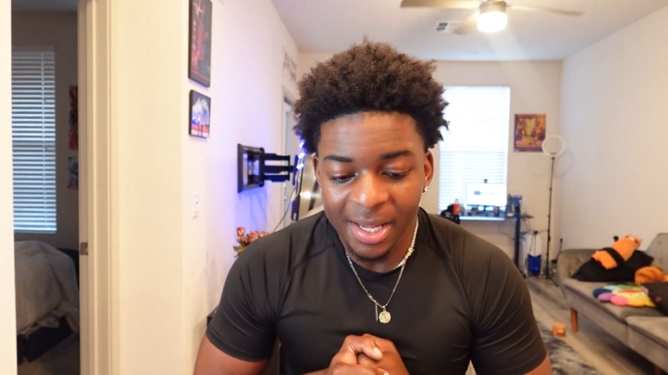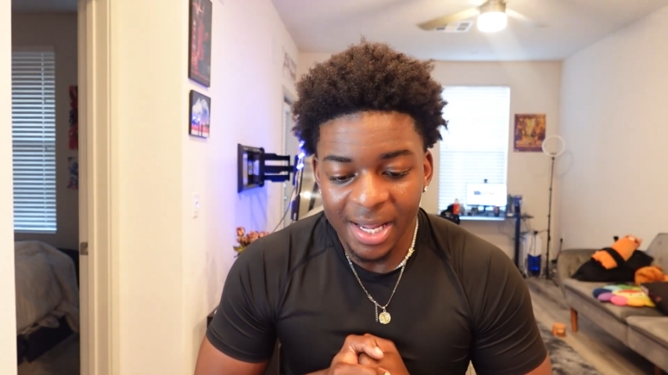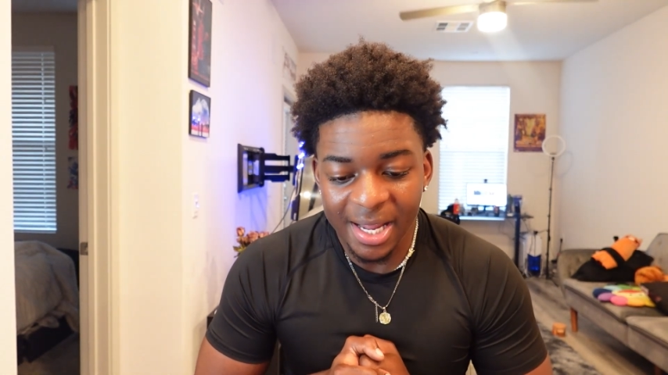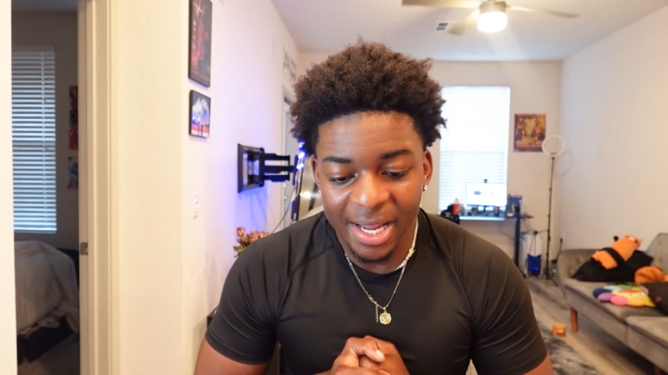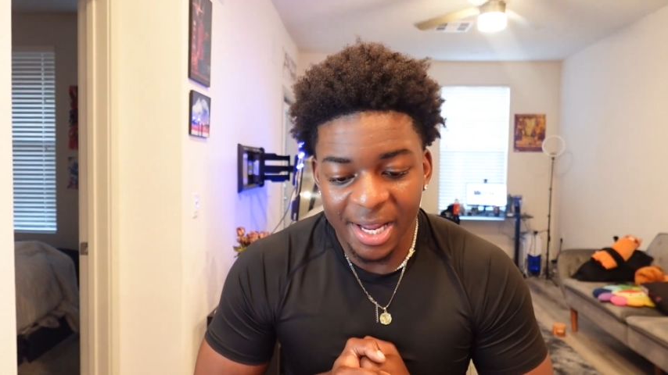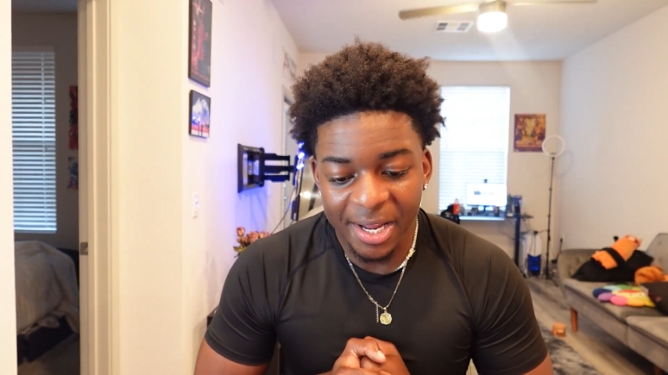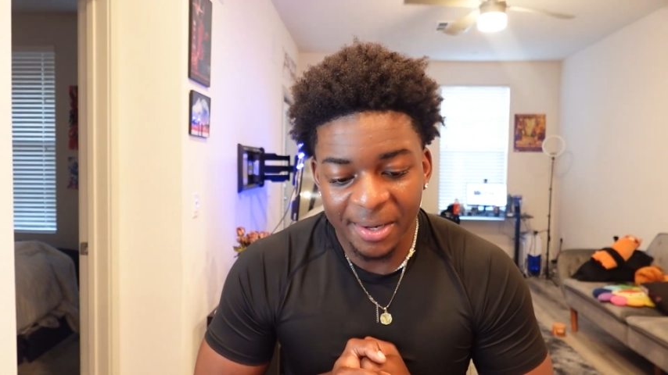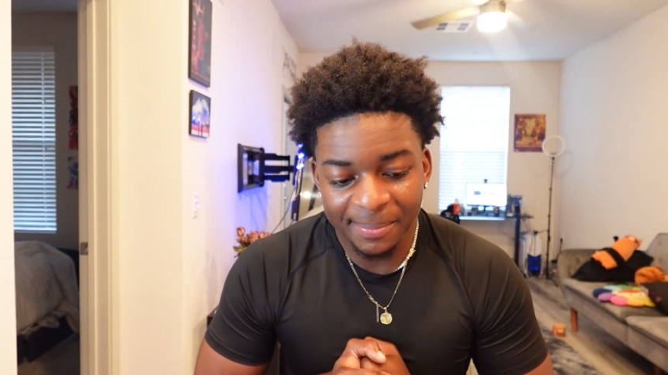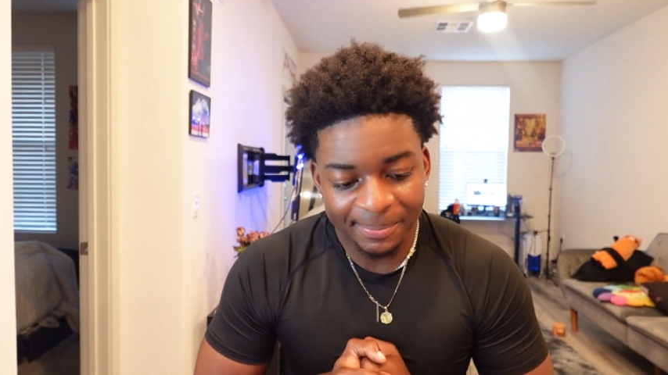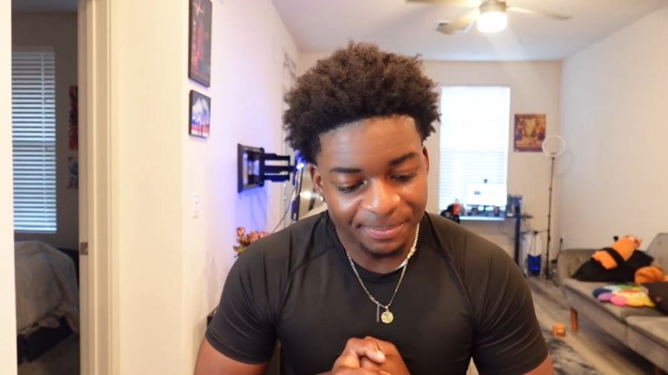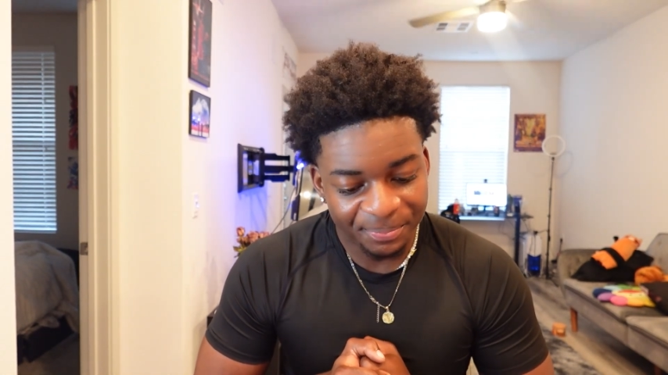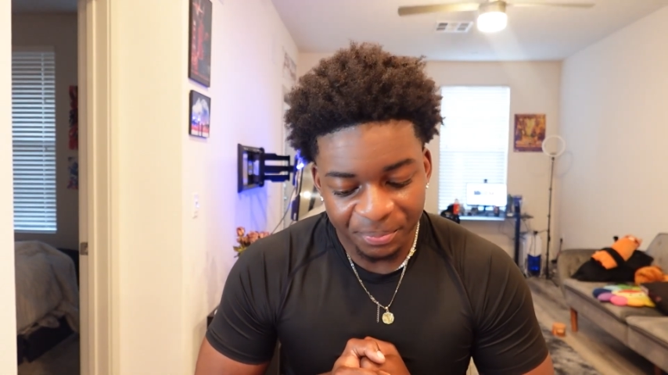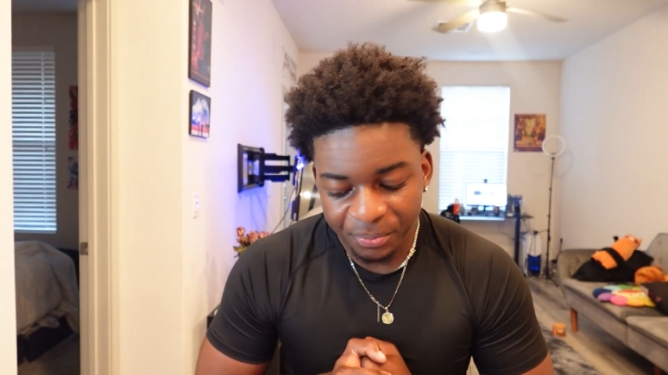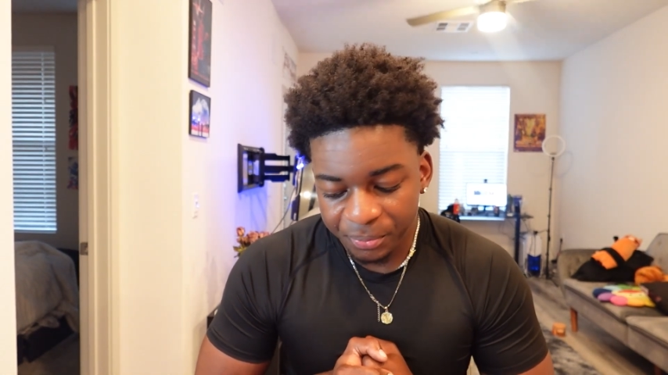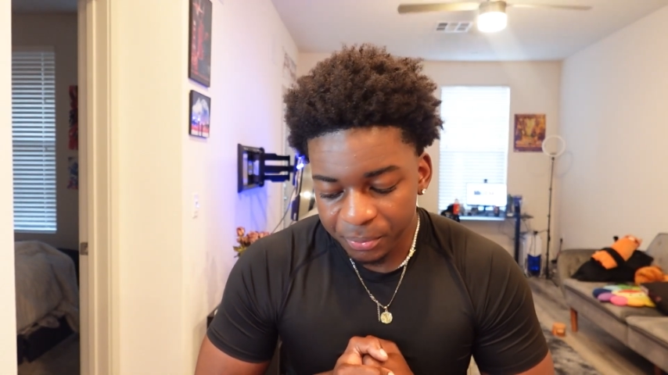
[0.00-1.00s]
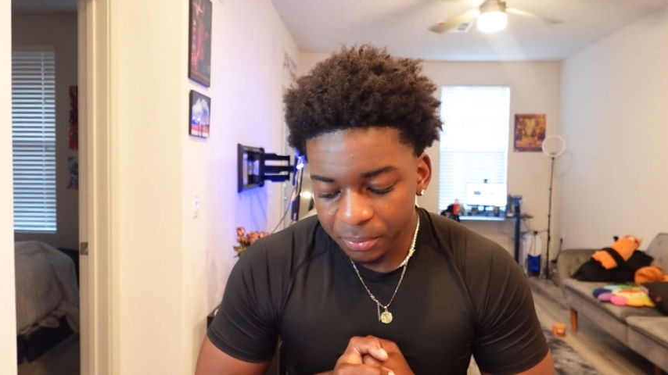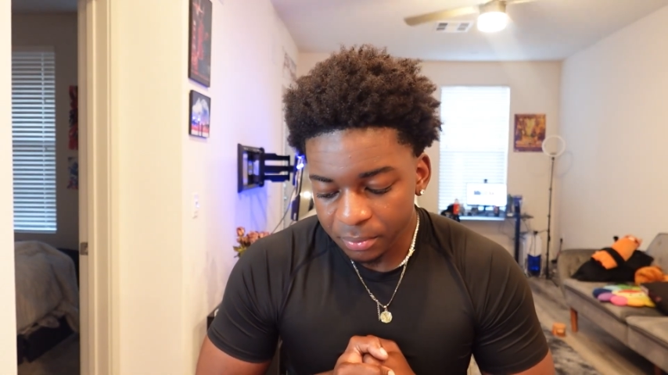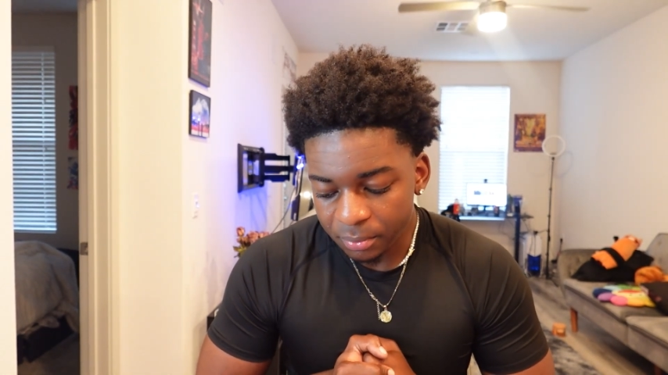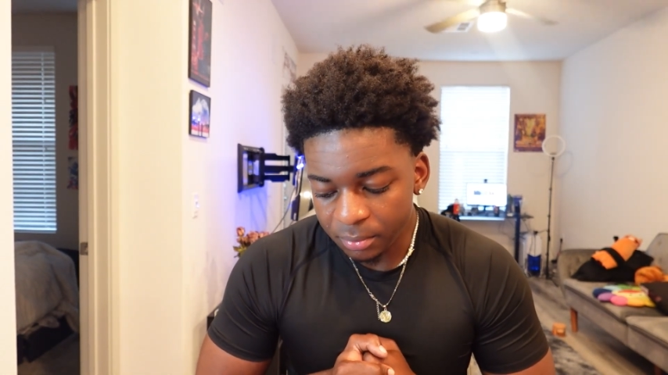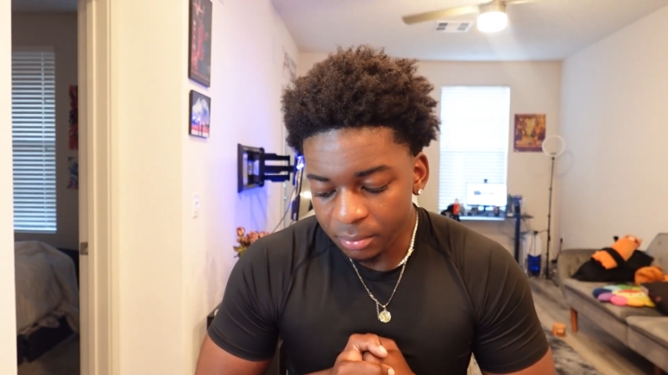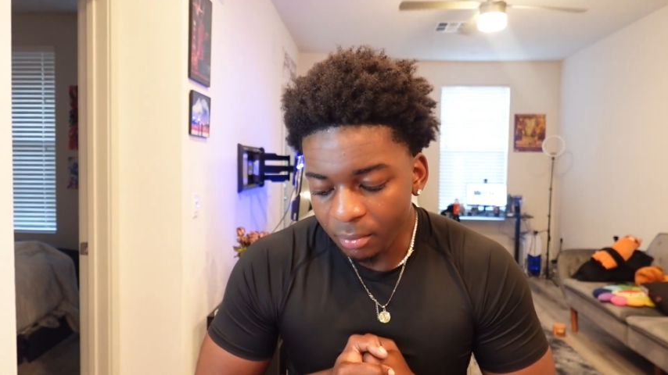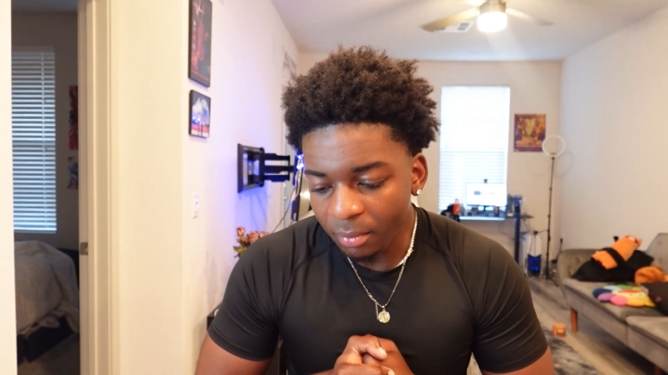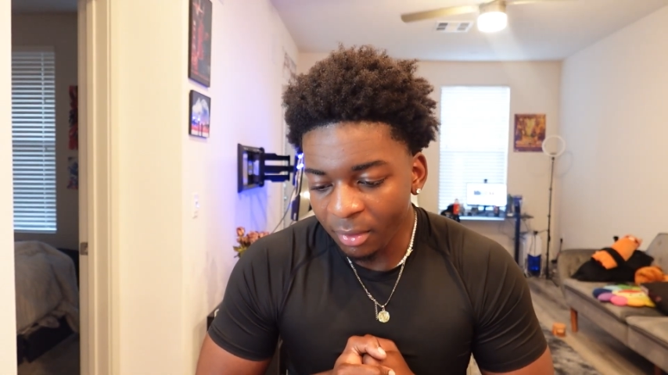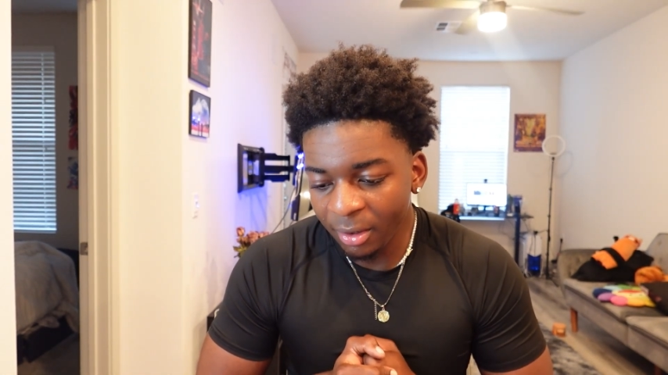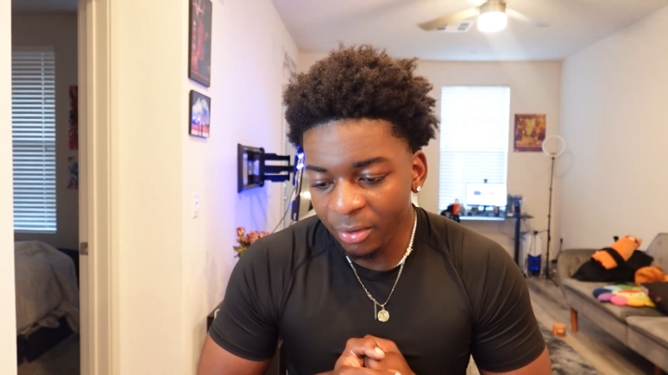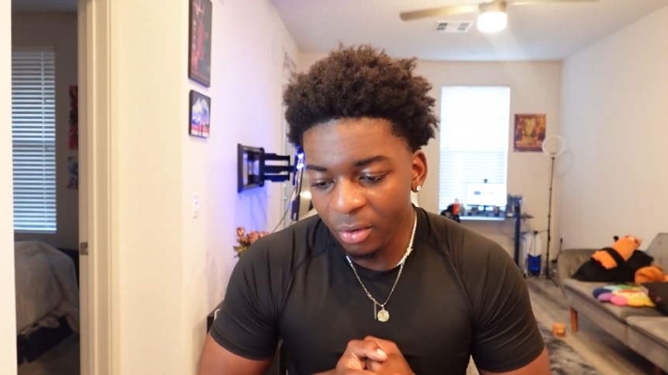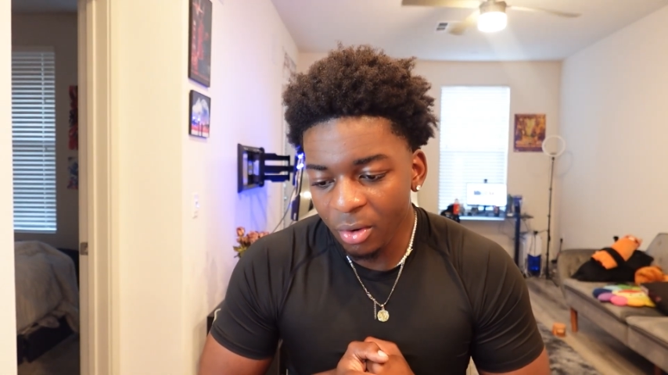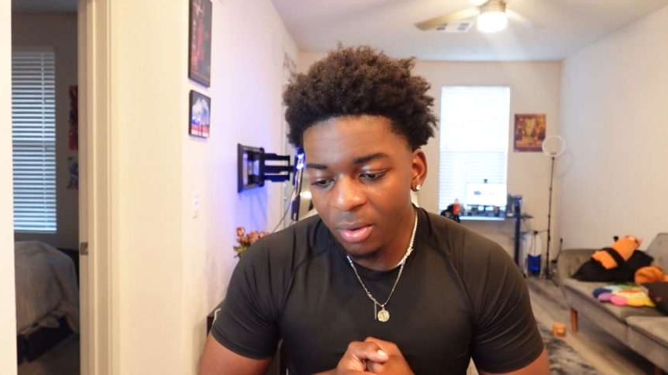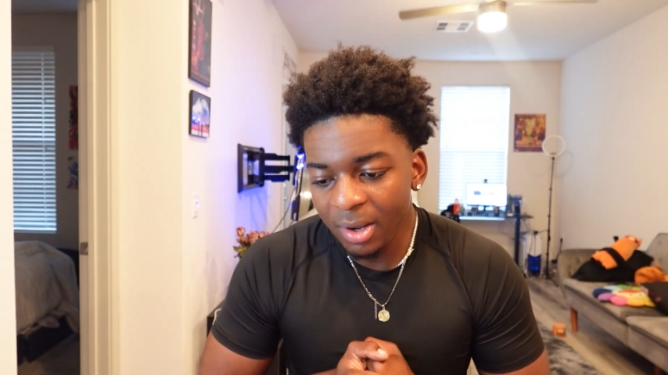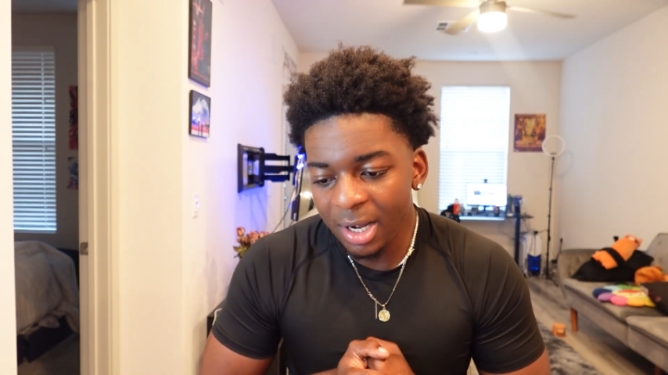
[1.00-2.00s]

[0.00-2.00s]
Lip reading: And, you know,